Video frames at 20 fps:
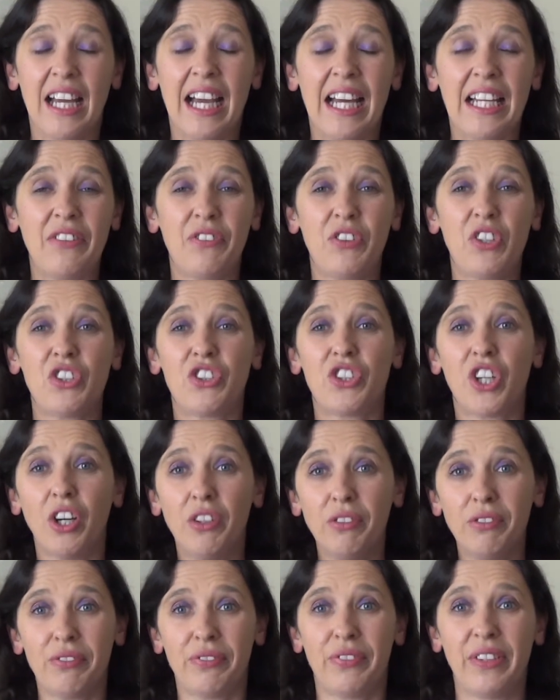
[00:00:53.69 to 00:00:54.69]
And if you
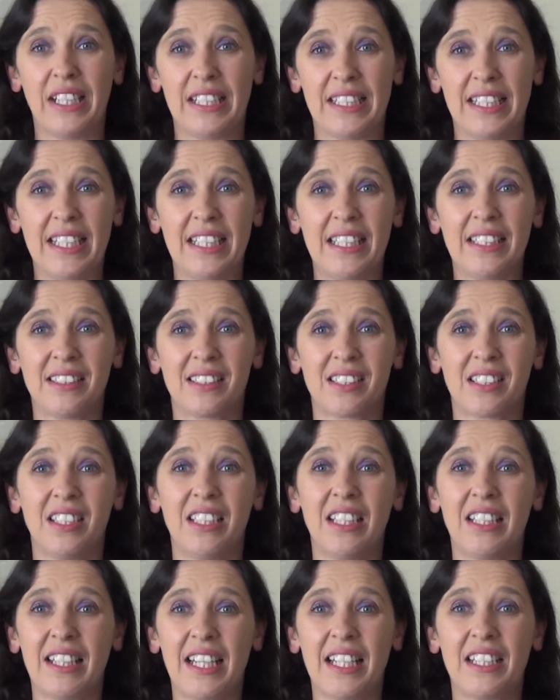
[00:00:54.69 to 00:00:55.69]
don't feed it, it's
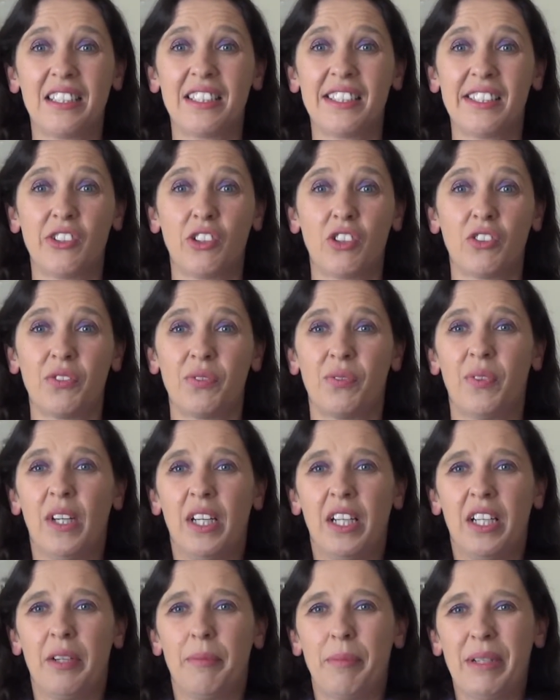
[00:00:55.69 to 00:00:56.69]
going to then sort of
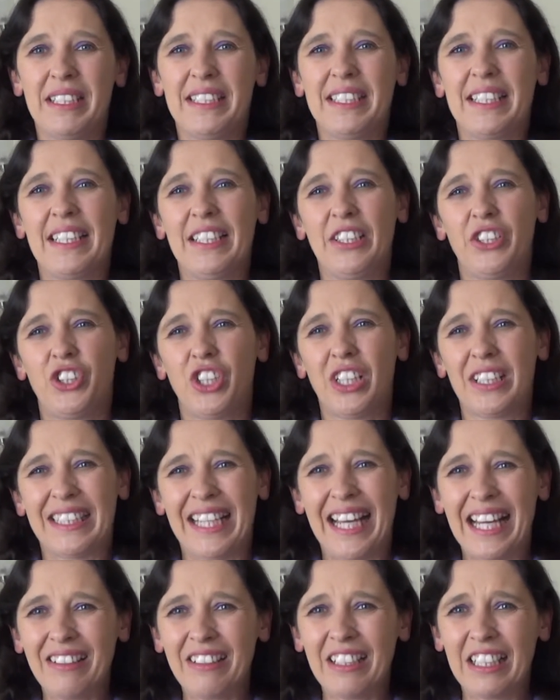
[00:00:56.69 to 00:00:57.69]
basically shut
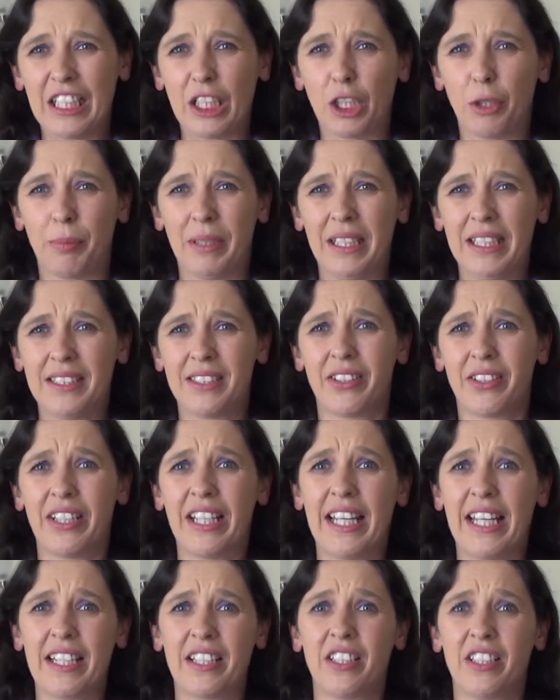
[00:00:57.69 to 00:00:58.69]
down a little bit so
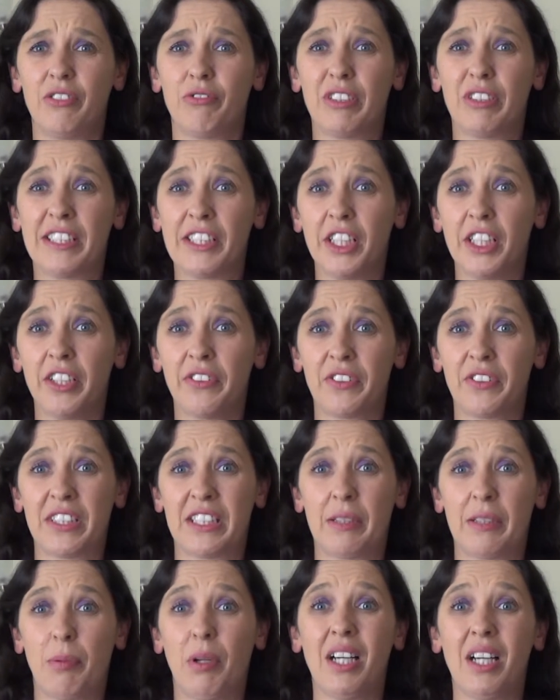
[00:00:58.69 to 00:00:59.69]
that it can reserve the
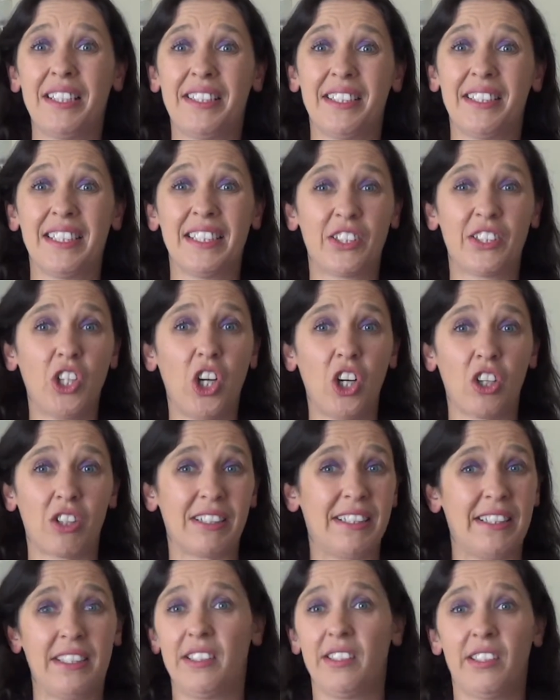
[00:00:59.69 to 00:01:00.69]
supplies that it's got,
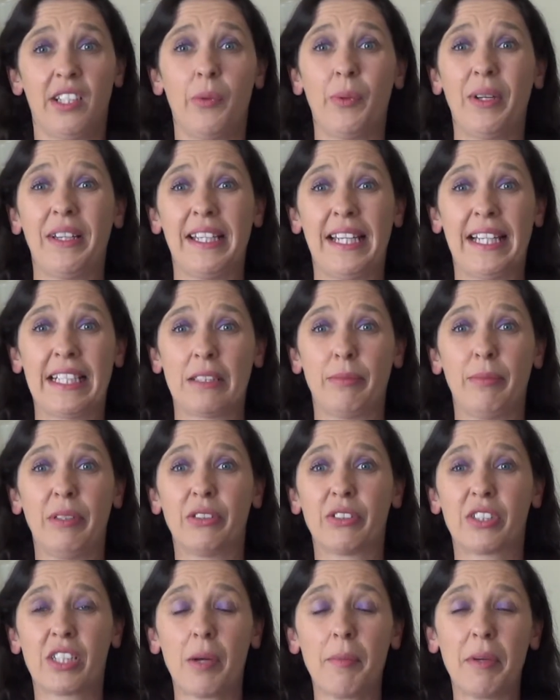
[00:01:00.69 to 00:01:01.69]
because it doesn't know when the next
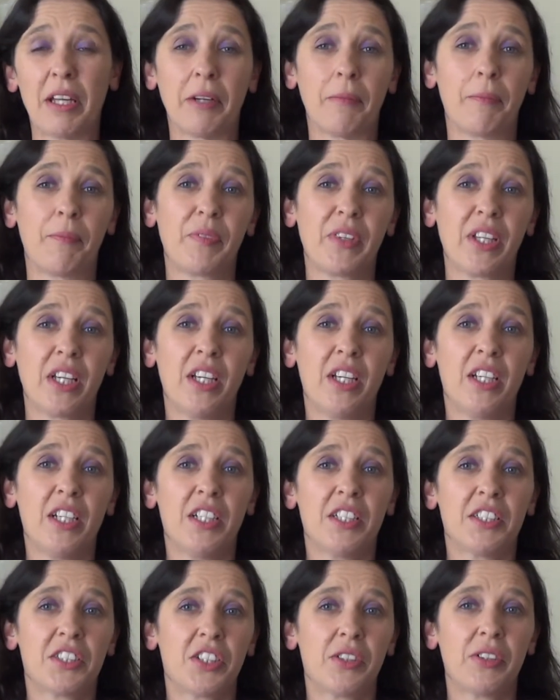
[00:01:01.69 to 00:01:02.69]
meal's coming.
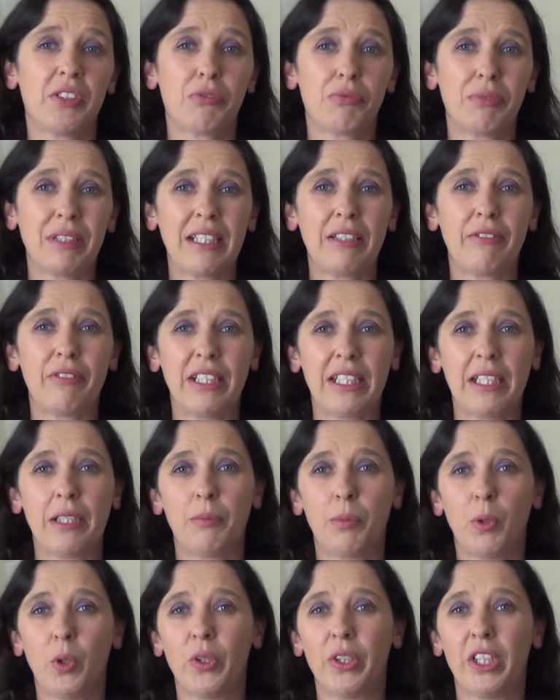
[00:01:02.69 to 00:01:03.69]
So it's really, really
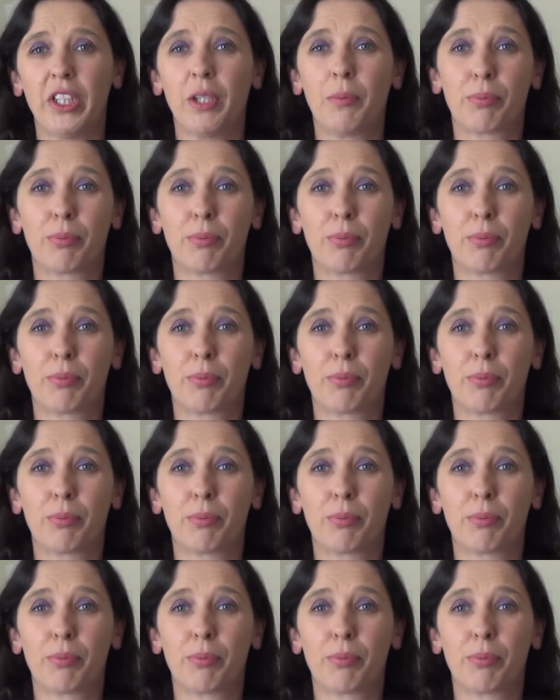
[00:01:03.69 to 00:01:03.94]
important that you